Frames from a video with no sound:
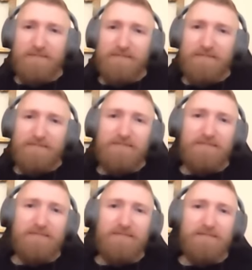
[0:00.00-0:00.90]

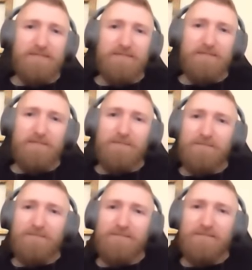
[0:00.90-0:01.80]

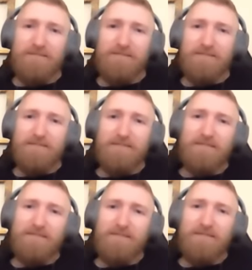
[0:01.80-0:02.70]

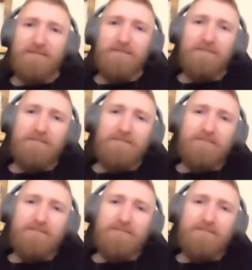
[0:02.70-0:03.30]
[no speech]